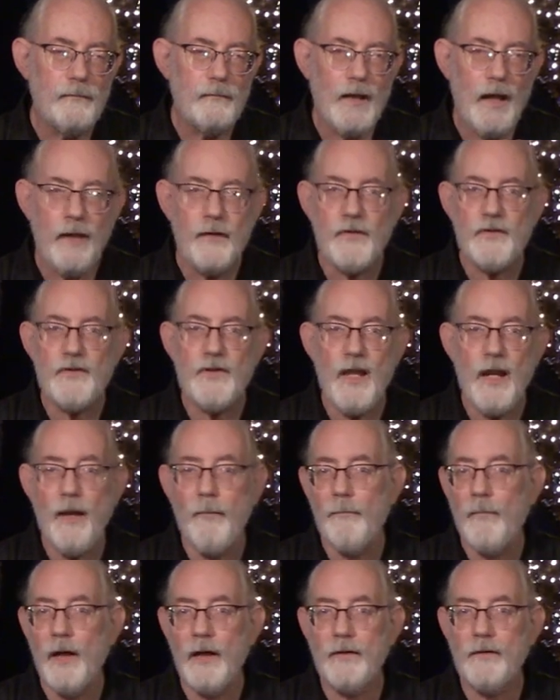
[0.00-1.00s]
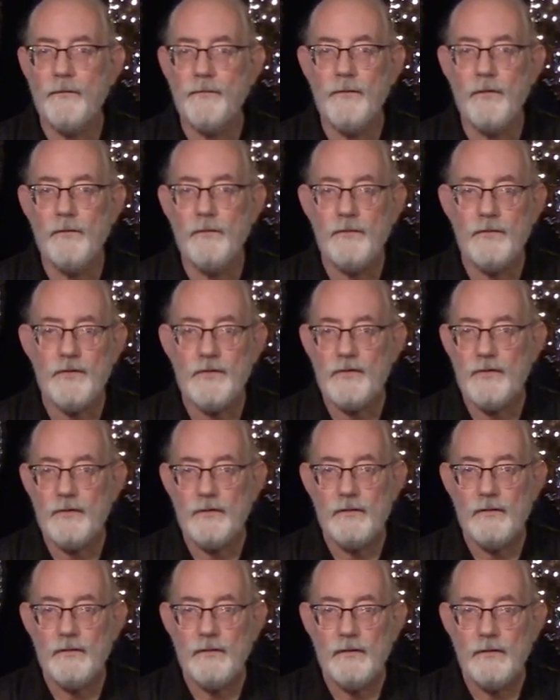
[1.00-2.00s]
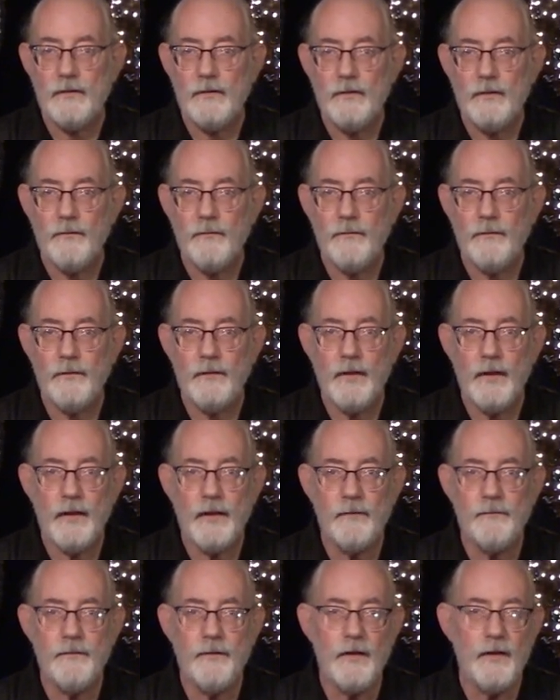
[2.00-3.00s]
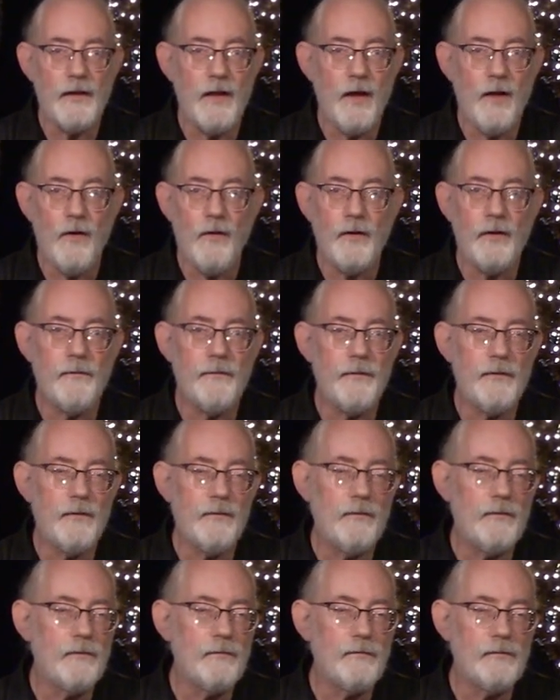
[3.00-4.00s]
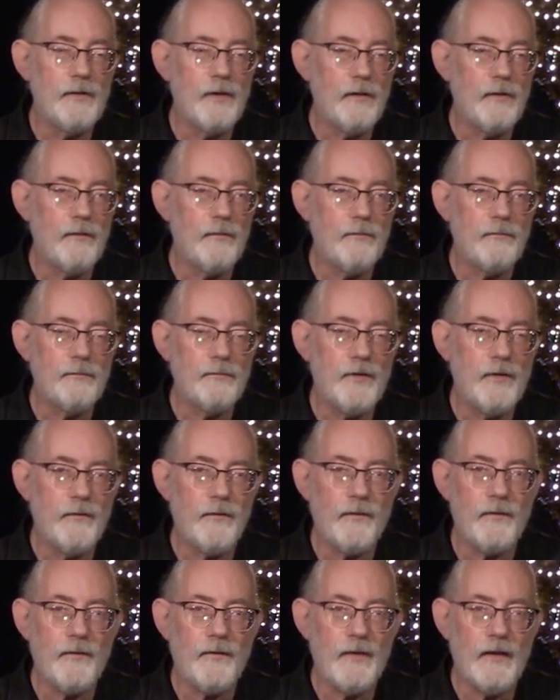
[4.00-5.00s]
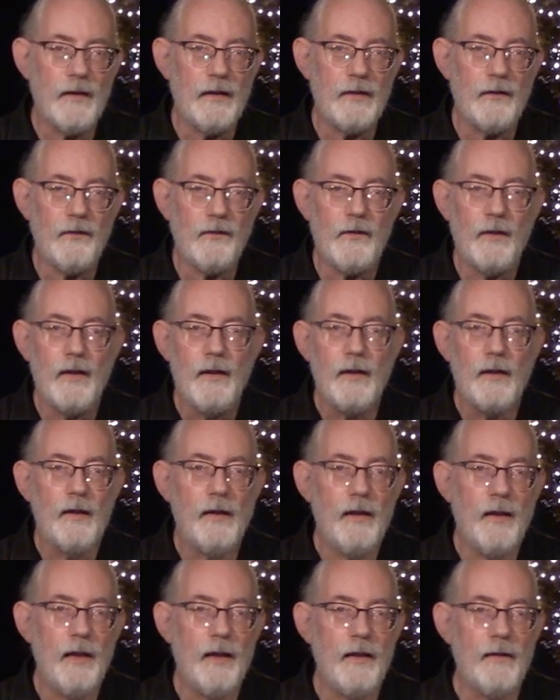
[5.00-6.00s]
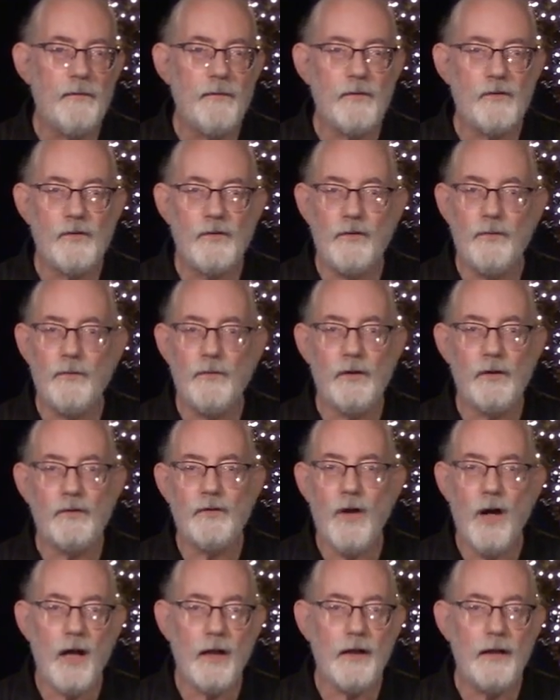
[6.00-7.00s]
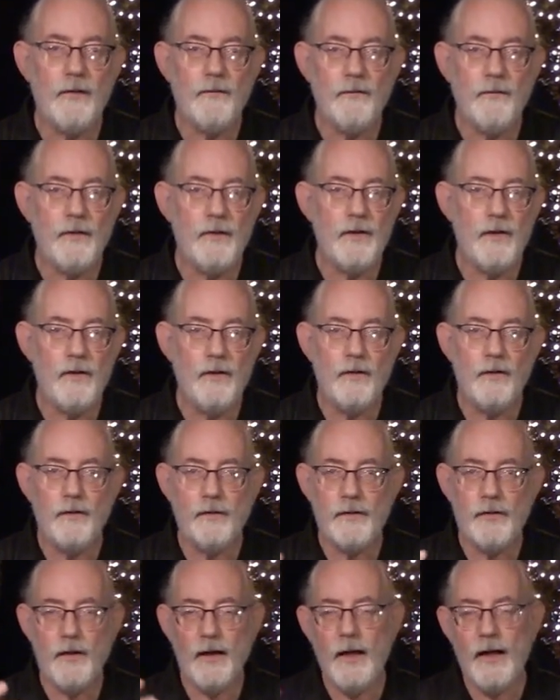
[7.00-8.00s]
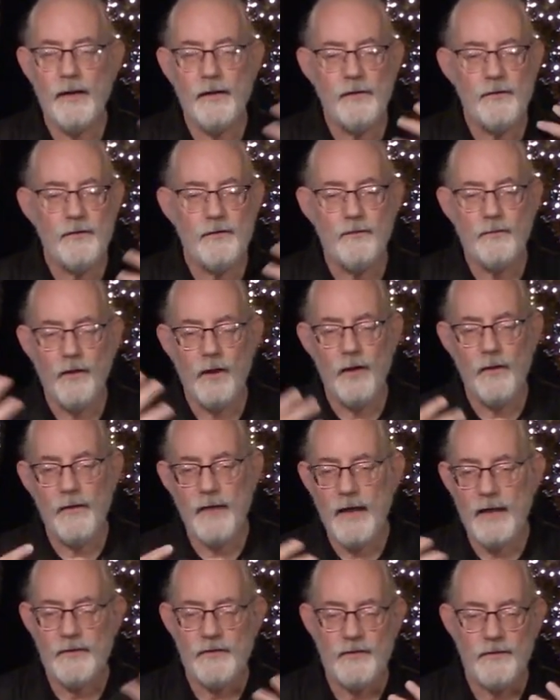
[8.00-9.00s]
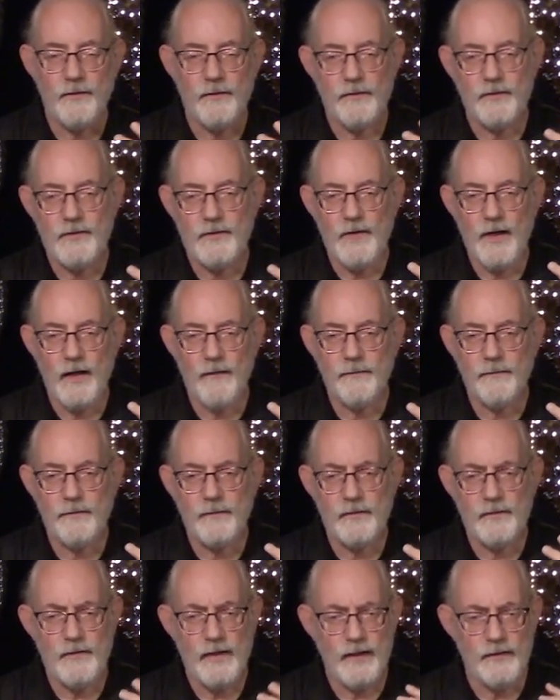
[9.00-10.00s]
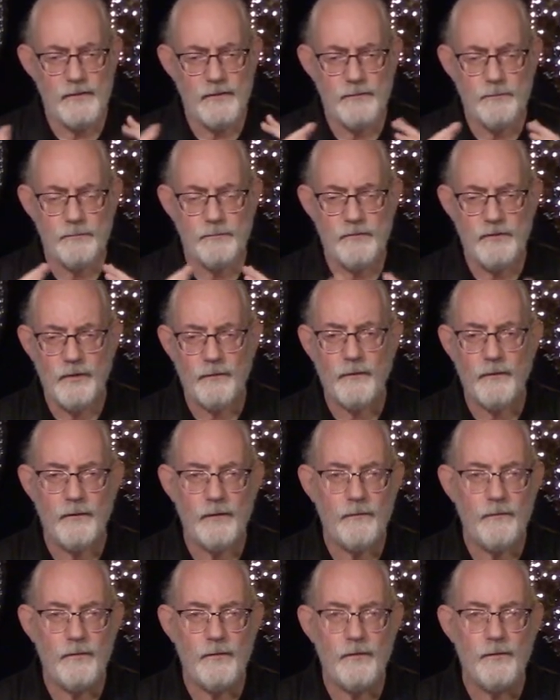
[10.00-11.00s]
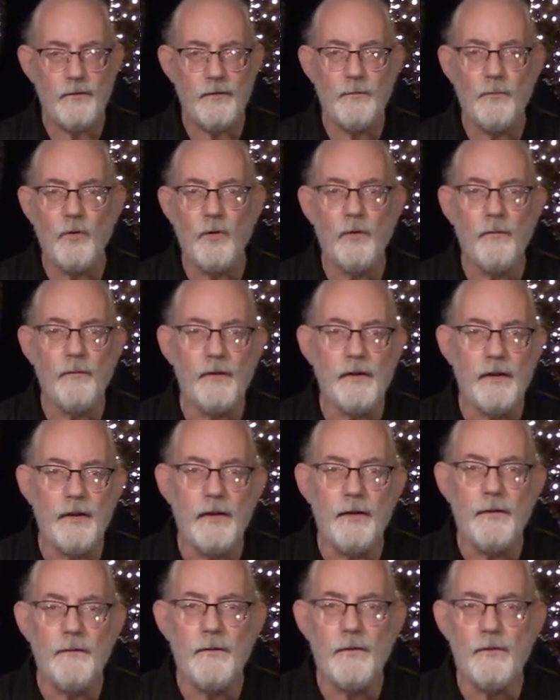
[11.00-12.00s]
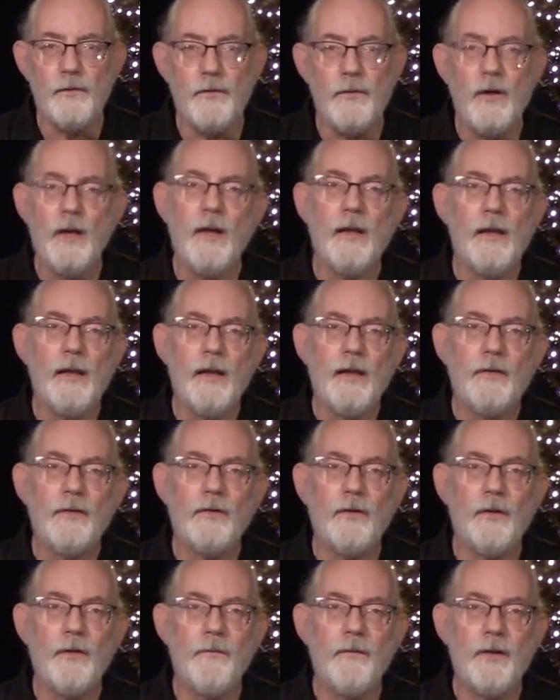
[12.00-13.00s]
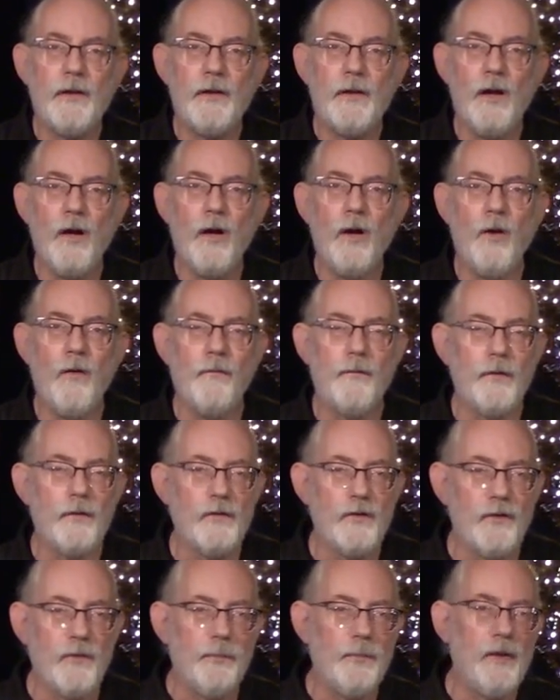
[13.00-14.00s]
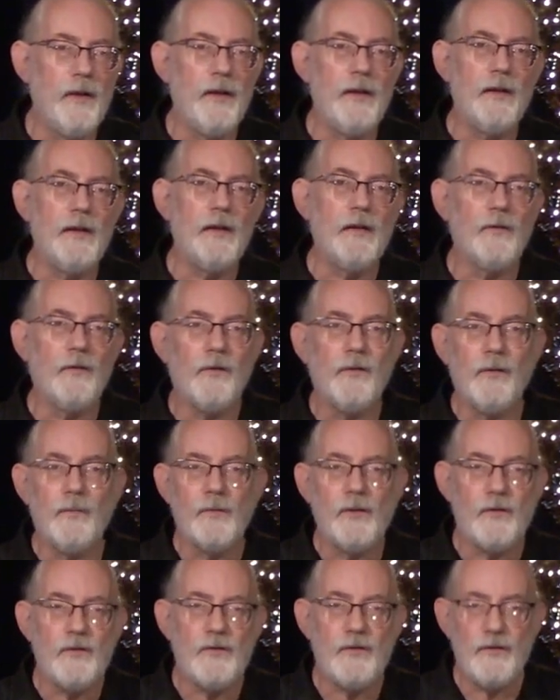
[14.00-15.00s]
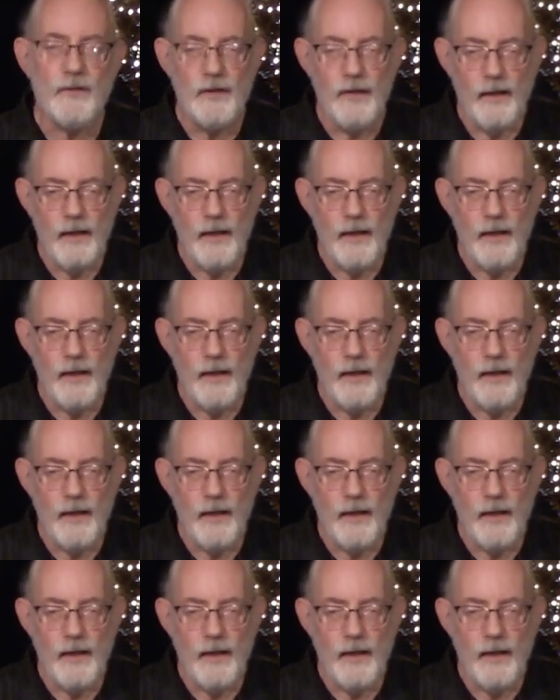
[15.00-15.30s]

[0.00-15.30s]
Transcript: how to set up microphones for like a video. If you you know different things and if you're just doing a talking video, you know, how to do all that sort of stuff, because that's different if you're doing more of an interview sort of video versus playing instruments.